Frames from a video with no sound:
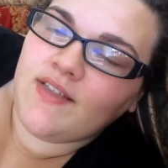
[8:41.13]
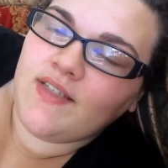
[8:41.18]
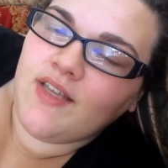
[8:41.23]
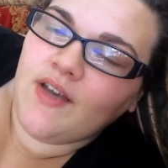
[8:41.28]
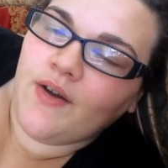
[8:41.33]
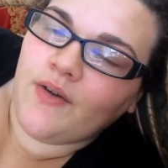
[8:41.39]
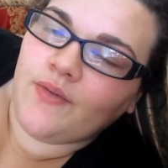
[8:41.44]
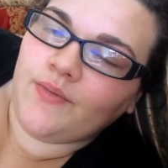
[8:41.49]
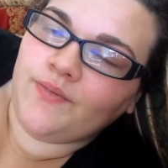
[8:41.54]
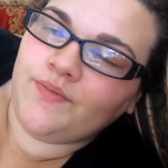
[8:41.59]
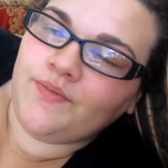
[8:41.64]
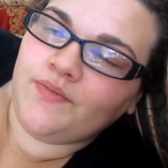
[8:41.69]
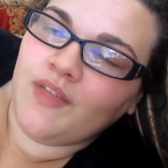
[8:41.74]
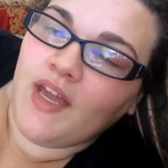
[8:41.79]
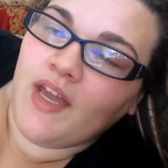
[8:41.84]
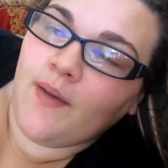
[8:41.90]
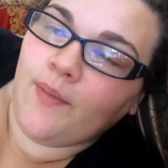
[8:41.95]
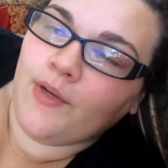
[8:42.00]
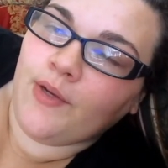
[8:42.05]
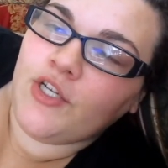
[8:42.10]
so I
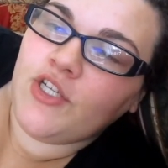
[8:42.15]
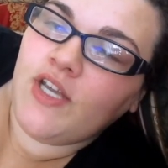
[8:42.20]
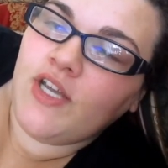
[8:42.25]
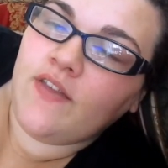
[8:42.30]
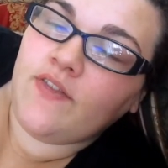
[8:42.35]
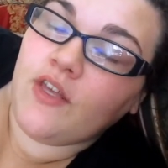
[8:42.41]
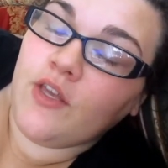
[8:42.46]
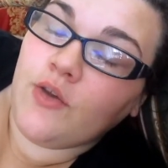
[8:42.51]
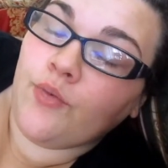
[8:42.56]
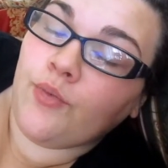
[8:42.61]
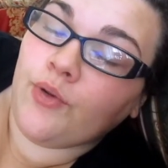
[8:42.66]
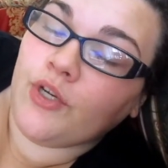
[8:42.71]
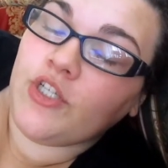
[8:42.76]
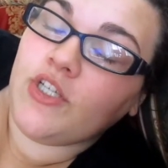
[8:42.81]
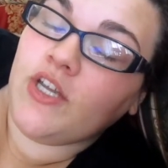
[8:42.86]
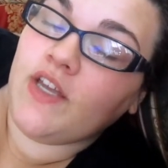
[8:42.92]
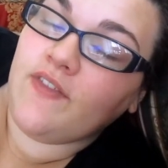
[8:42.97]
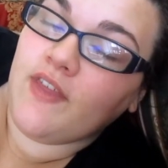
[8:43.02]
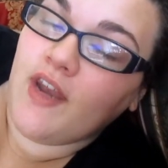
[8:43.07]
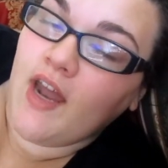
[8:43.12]
appreciate that you
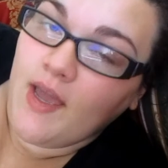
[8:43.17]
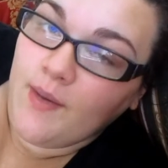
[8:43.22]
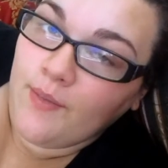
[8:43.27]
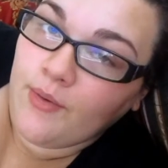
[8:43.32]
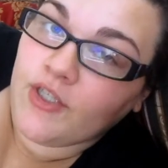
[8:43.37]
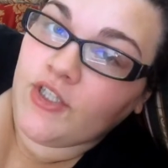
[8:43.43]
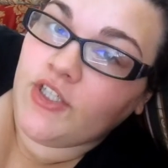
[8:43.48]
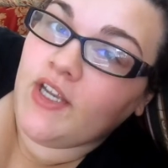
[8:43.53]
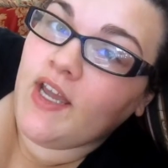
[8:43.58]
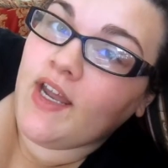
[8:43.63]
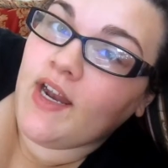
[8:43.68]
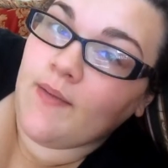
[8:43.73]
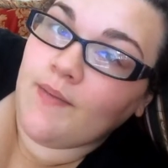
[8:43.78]
appreciate that I appreciate.